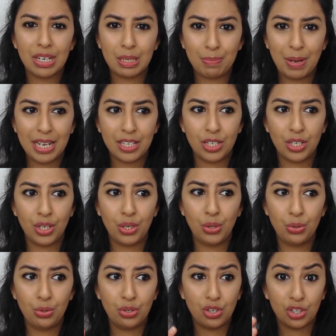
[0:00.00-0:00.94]
it's best to
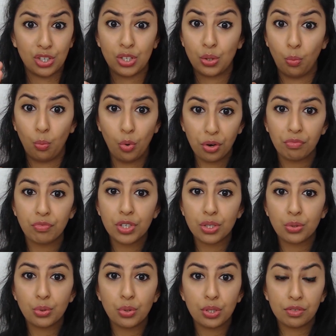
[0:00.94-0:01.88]
use just the one
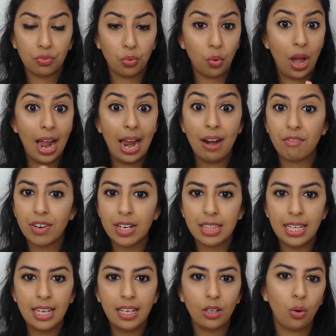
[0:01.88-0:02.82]
resource for
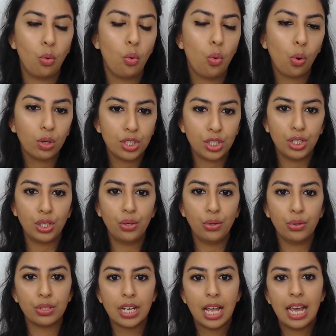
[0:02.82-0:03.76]
everything or to
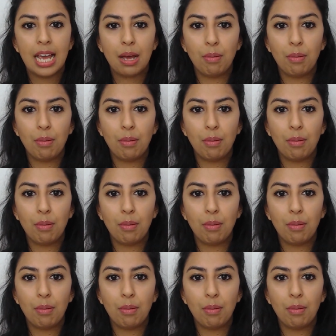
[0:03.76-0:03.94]
use